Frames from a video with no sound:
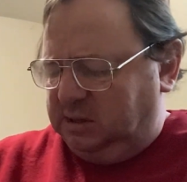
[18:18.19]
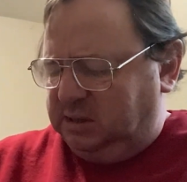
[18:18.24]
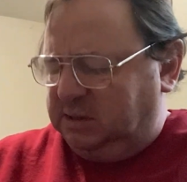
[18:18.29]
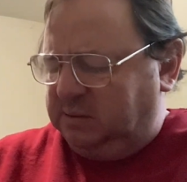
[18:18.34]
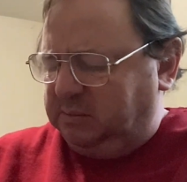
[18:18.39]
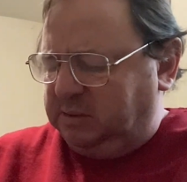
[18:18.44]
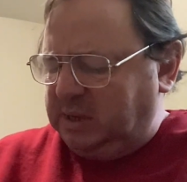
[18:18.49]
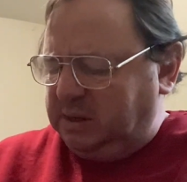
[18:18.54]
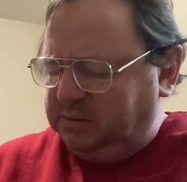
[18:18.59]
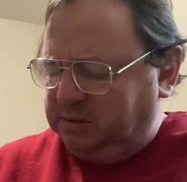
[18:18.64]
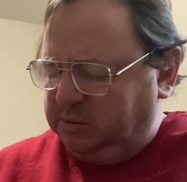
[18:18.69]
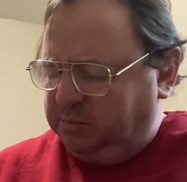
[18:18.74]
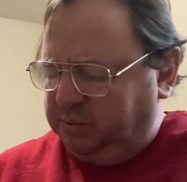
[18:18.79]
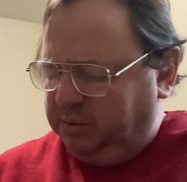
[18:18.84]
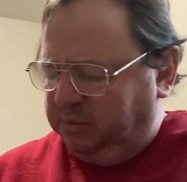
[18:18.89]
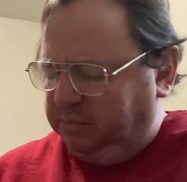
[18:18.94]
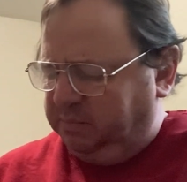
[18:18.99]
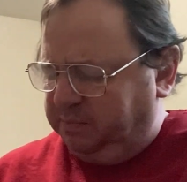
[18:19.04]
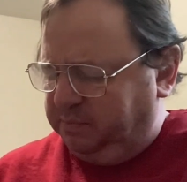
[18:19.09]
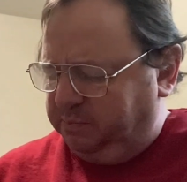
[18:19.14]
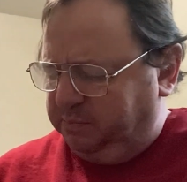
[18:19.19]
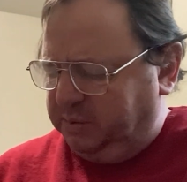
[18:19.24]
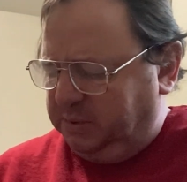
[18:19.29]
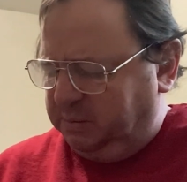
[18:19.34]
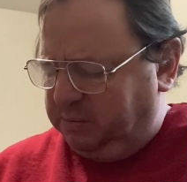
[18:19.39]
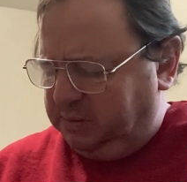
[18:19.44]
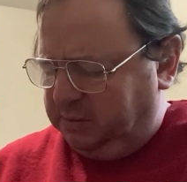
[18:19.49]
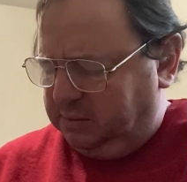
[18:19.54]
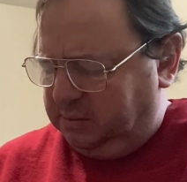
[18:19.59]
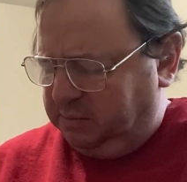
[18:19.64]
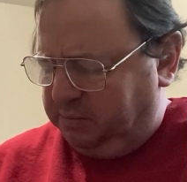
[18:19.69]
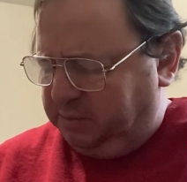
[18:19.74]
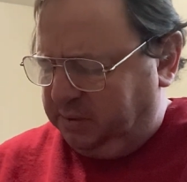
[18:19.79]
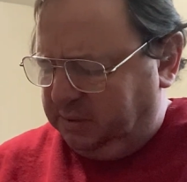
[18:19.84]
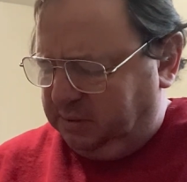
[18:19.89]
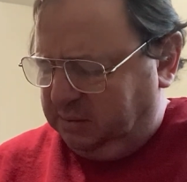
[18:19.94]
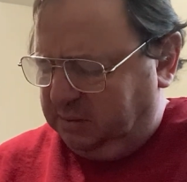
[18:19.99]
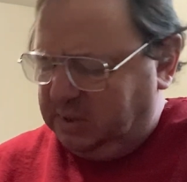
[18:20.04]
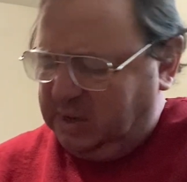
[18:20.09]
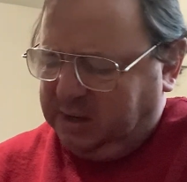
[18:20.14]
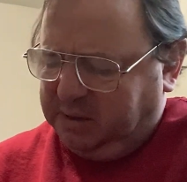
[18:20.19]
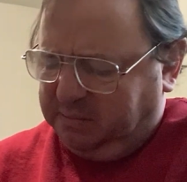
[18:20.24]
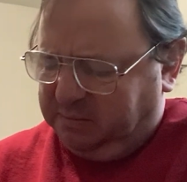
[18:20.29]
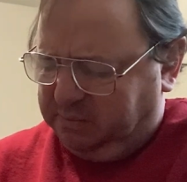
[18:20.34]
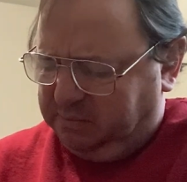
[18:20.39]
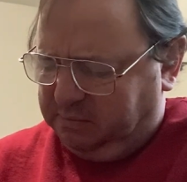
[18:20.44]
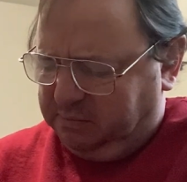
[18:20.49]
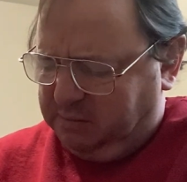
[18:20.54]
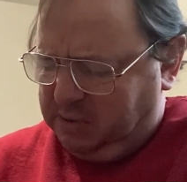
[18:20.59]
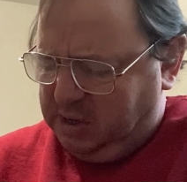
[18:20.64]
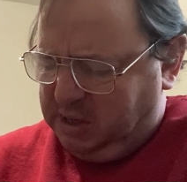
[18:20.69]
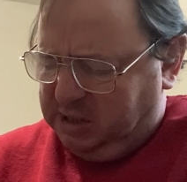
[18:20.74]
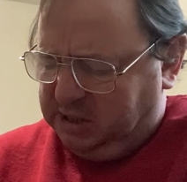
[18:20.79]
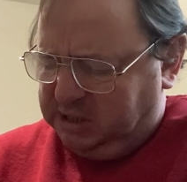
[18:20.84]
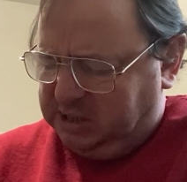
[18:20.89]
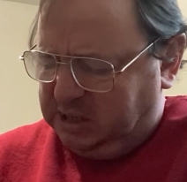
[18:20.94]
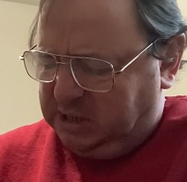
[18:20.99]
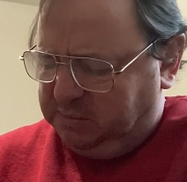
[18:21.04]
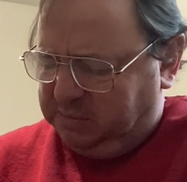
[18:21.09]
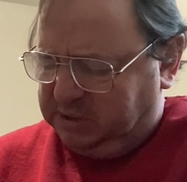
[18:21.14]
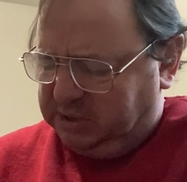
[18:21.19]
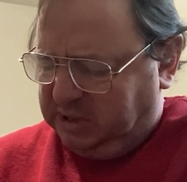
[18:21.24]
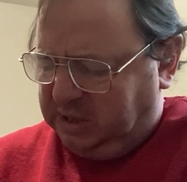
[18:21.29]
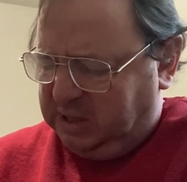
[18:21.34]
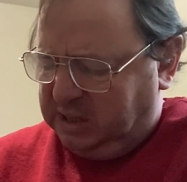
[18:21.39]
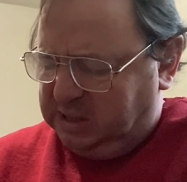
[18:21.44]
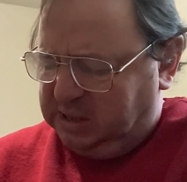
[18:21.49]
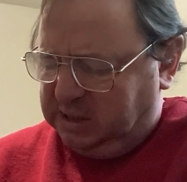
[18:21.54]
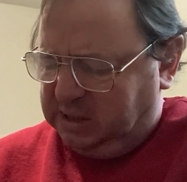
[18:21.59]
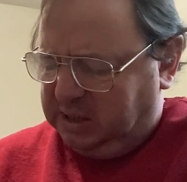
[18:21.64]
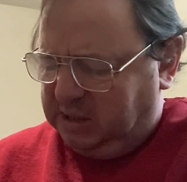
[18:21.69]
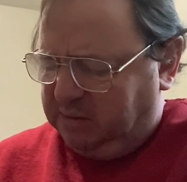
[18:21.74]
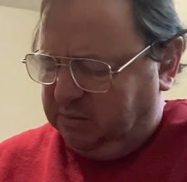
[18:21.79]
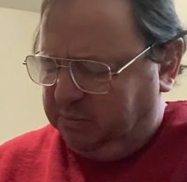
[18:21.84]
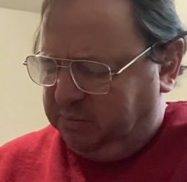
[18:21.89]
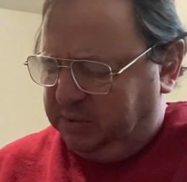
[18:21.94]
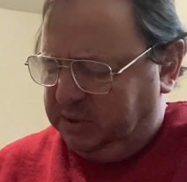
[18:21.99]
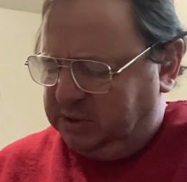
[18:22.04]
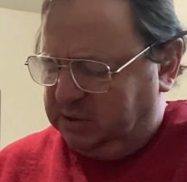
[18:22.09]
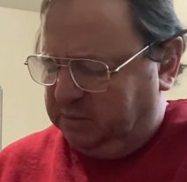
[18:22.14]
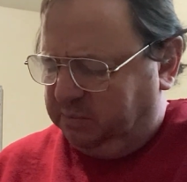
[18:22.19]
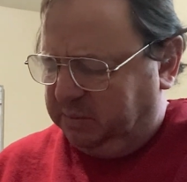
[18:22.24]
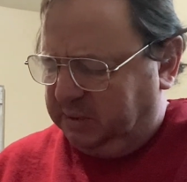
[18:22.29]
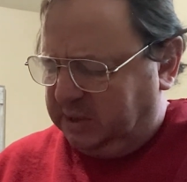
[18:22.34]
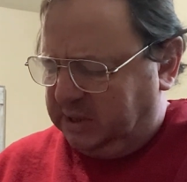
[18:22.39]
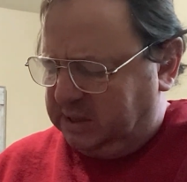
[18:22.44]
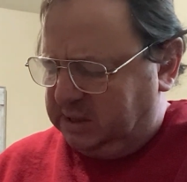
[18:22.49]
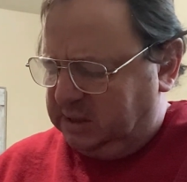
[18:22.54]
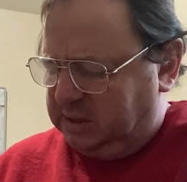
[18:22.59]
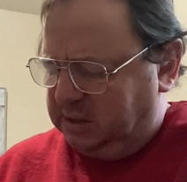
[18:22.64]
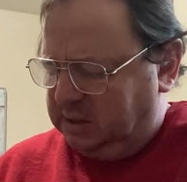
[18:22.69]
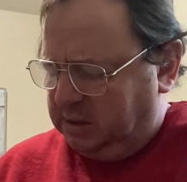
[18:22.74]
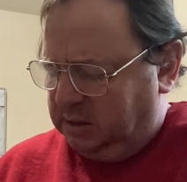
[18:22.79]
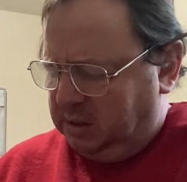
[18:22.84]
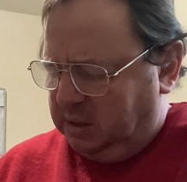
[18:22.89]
Sometimes you put people like some skates, they have a piece of plastic,